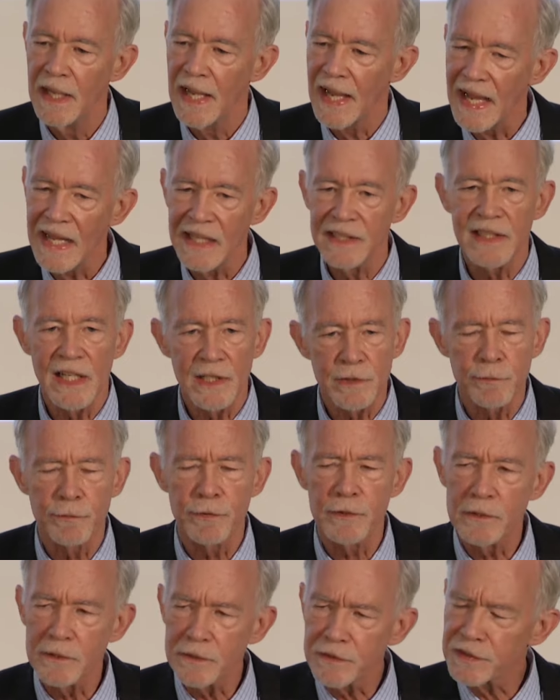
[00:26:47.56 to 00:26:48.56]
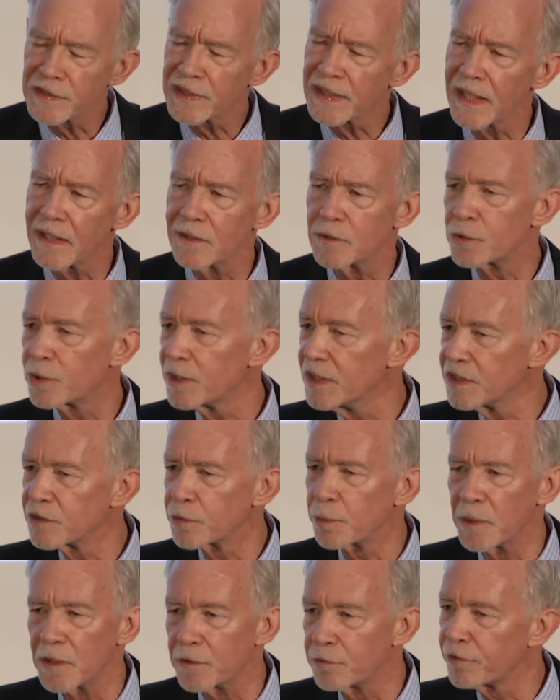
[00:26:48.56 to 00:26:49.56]
And at first,
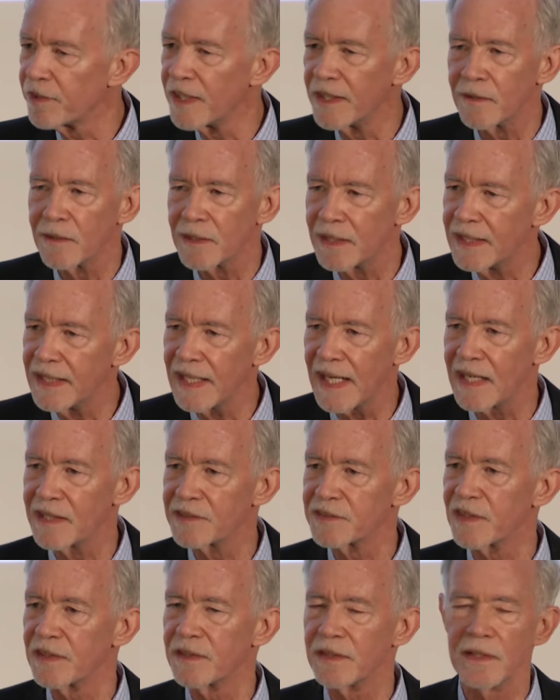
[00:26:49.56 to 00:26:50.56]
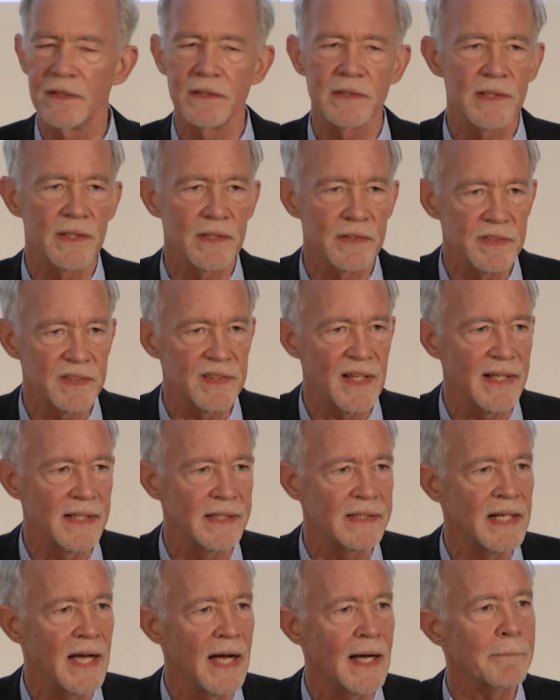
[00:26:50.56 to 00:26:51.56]
countries were fairly hesitant to
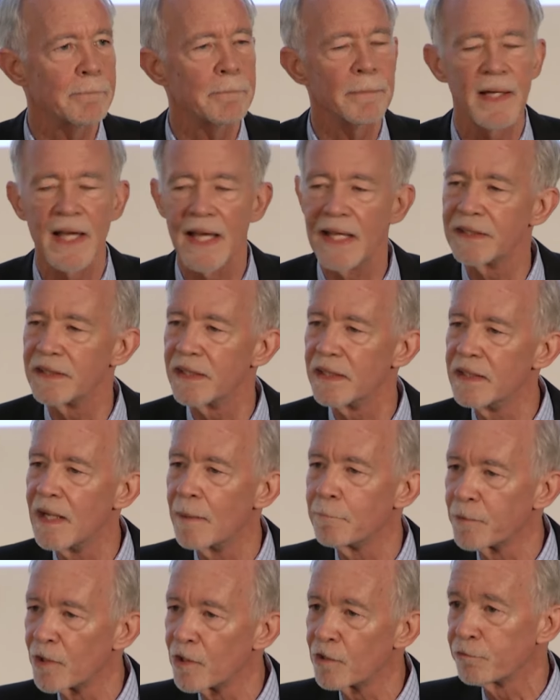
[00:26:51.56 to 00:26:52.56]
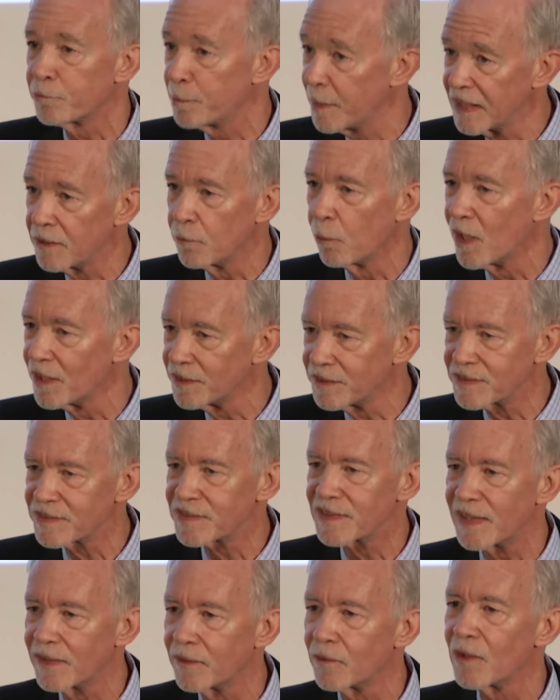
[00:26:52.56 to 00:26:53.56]
sign up, and a number of big ones
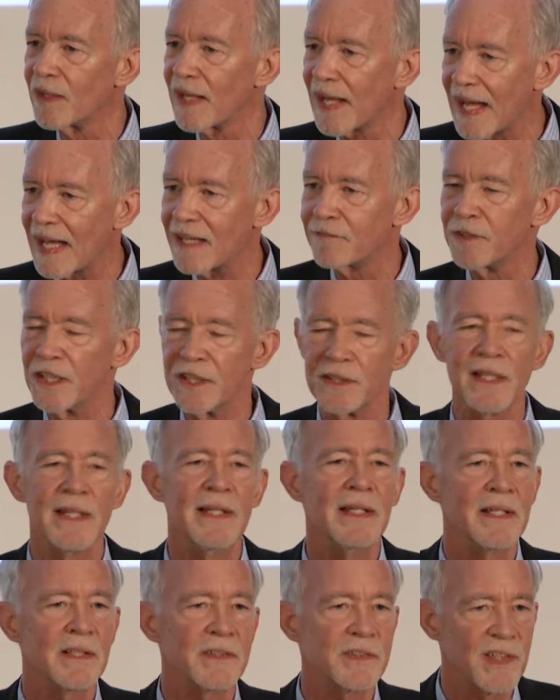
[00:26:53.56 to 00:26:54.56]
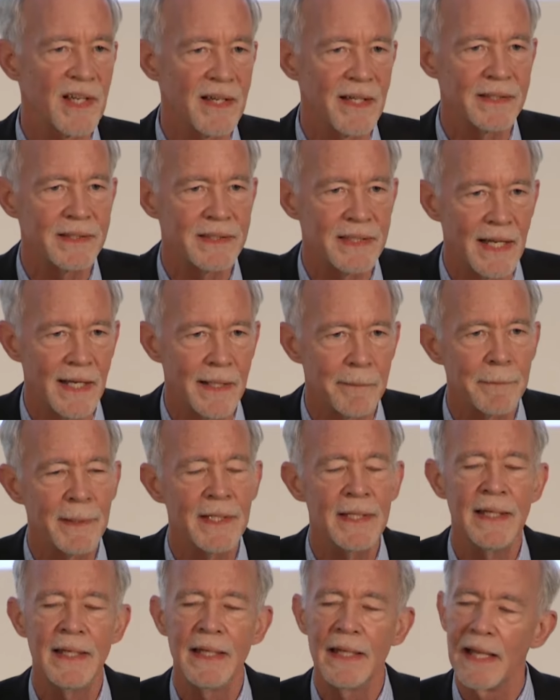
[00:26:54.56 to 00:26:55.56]
still haven't signed up.
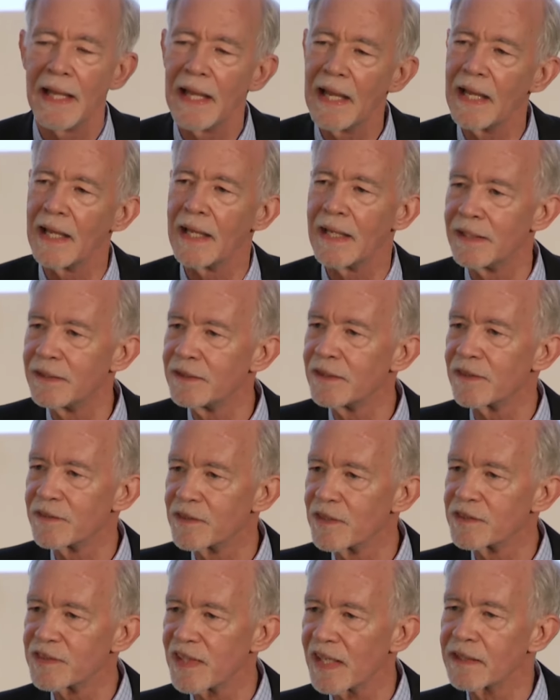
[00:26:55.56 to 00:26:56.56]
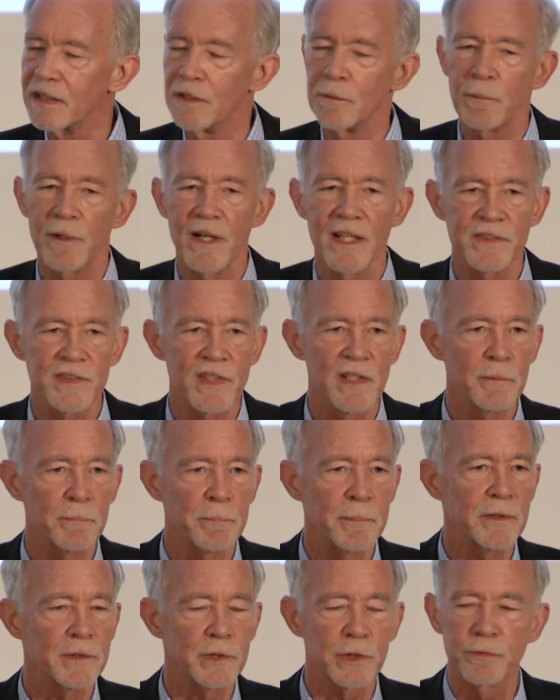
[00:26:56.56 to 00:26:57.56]
And the second
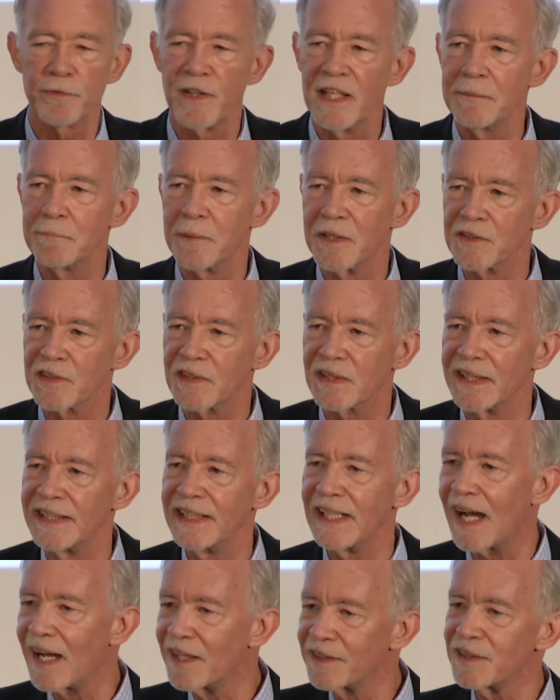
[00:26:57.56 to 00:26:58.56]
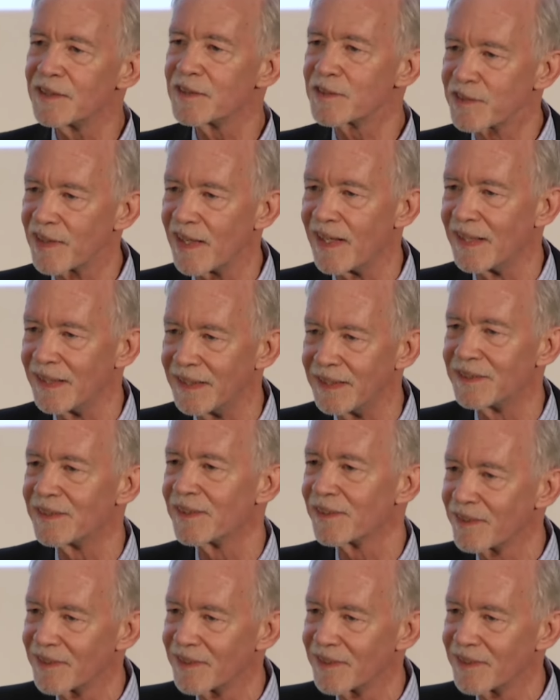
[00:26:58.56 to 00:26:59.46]
President Bush famously unsigned the,